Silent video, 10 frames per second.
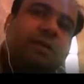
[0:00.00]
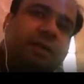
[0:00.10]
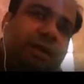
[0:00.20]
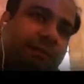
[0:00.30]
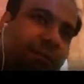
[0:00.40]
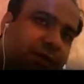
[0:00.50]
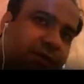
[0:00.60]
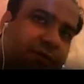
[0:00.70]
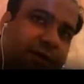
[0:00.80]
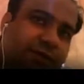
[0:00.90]
the
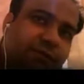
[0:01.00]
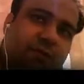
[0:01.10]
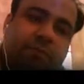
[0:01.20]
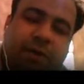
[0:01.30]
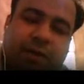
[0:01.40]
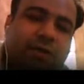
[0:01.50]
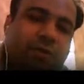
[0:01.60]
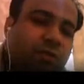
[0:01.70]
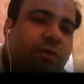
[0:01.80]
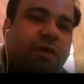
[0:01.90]
temperature varies from
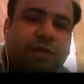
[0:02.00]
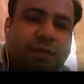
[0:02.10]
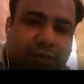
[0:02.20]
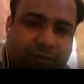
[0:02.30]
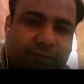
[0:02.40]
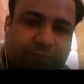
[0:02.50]
material to material.